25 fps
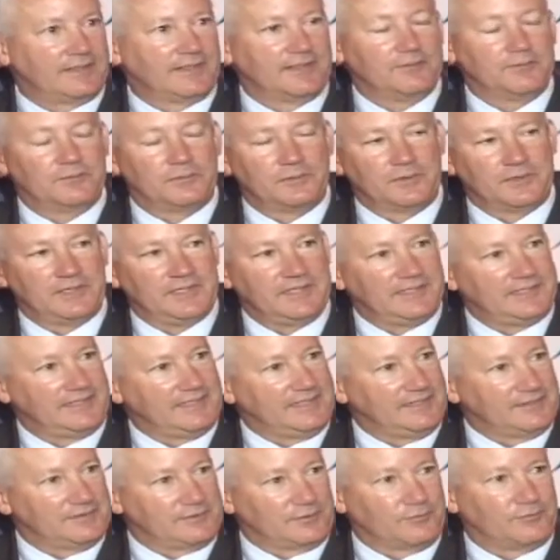It really
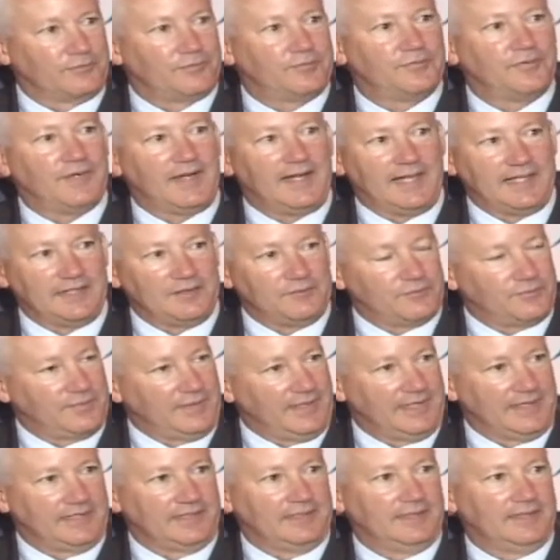is a fine
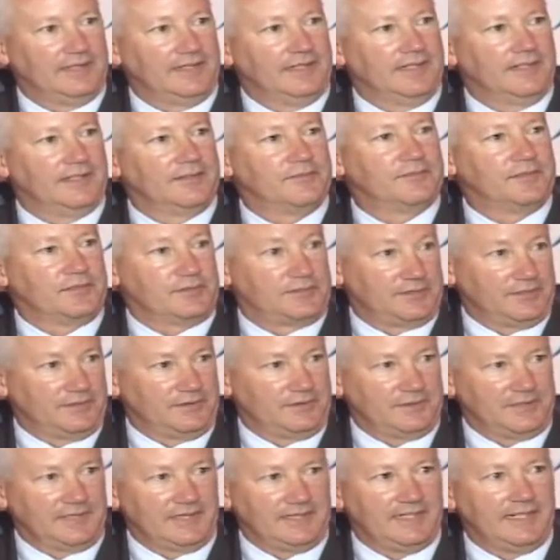
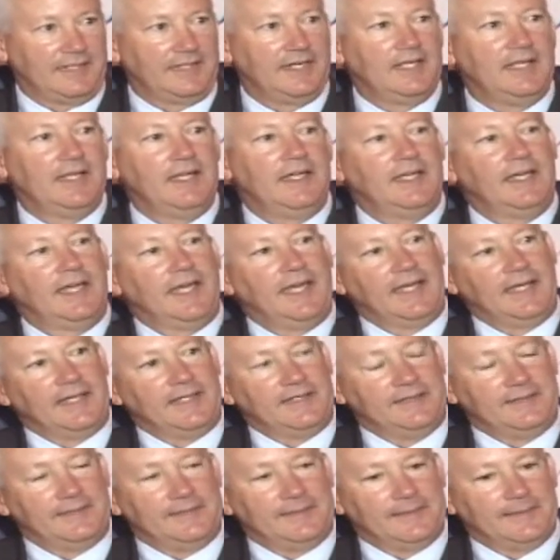facility,
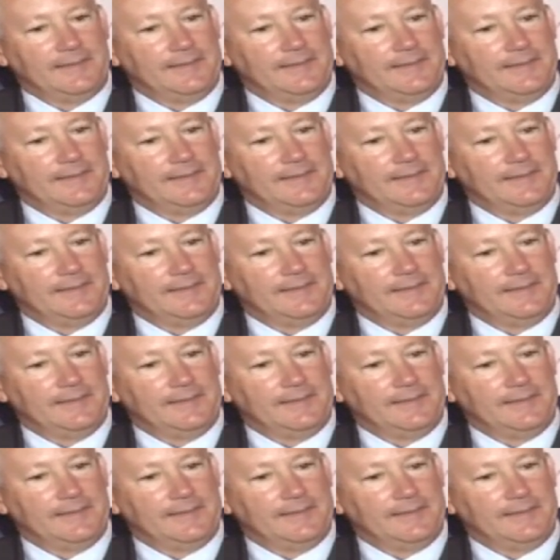and